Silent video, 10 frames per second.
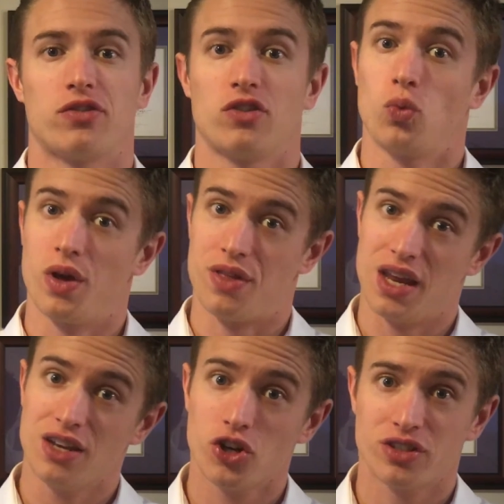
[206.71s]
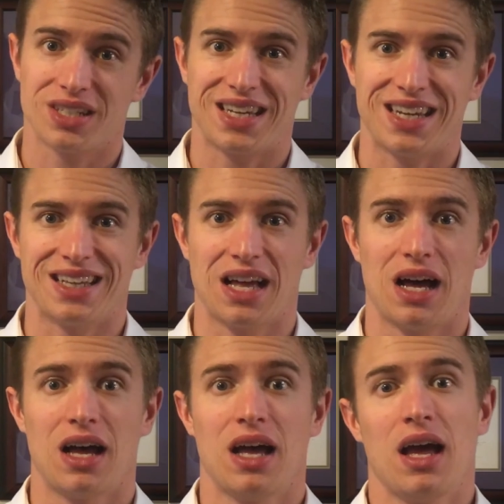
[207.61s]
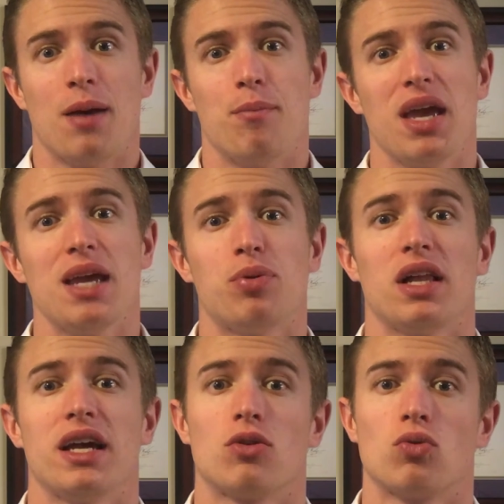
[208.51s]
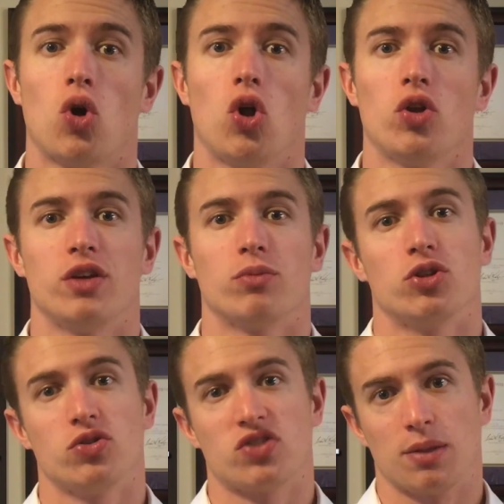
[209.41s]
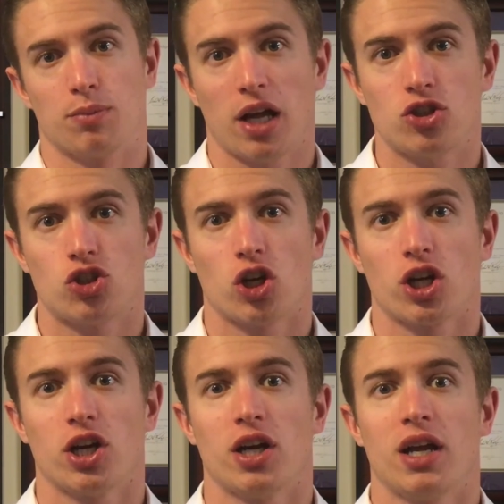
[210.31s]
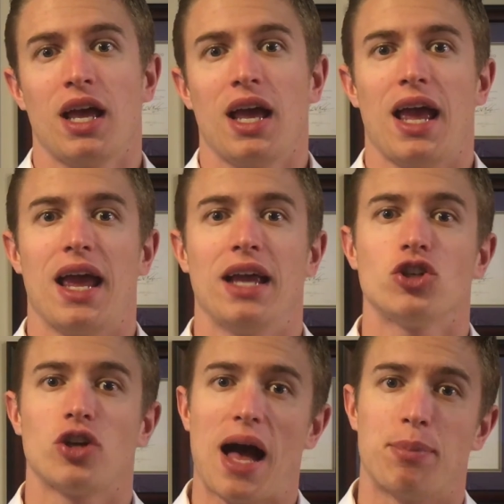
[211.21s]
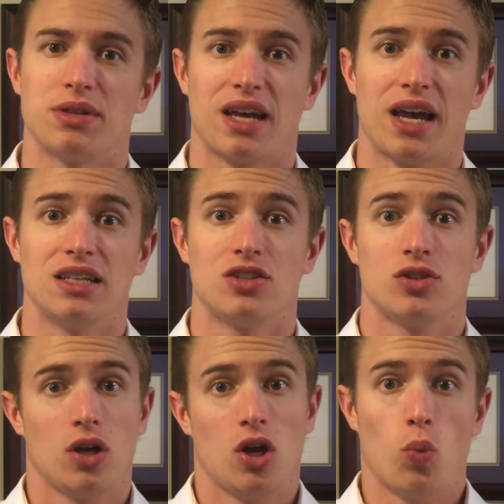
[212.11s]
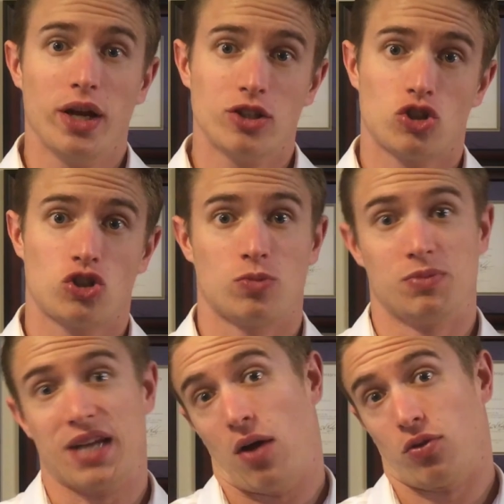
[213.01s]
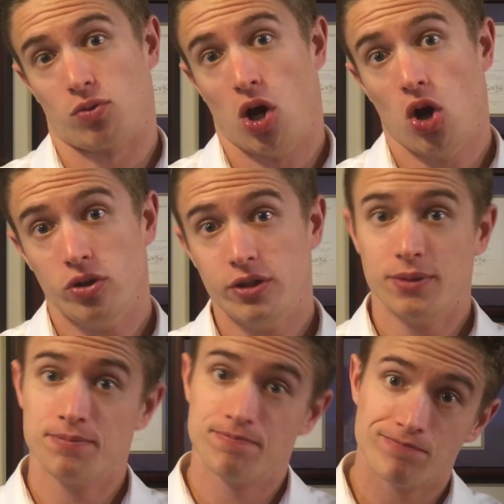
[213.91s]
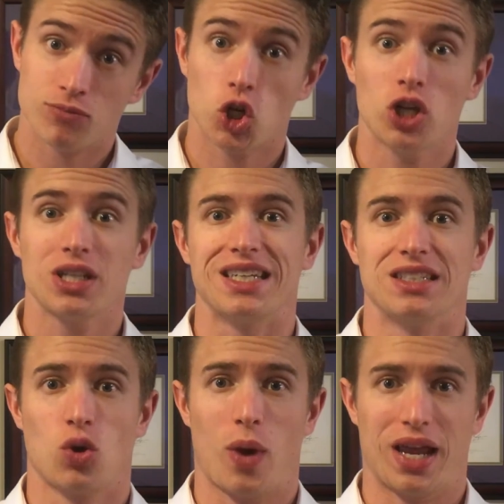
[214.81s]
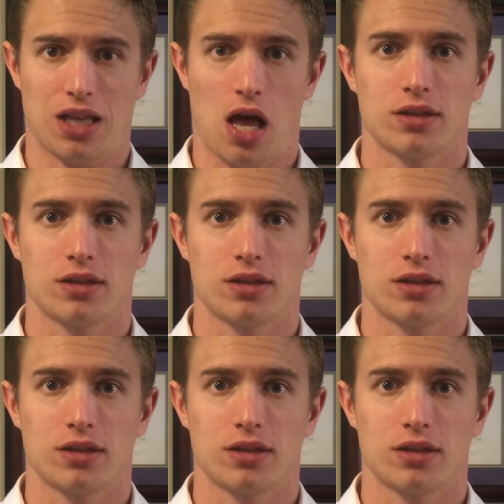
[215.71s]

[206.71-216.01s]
present within your tequila may play a role in reducing blood sugar and your appetite, which, down the road, could lead to weight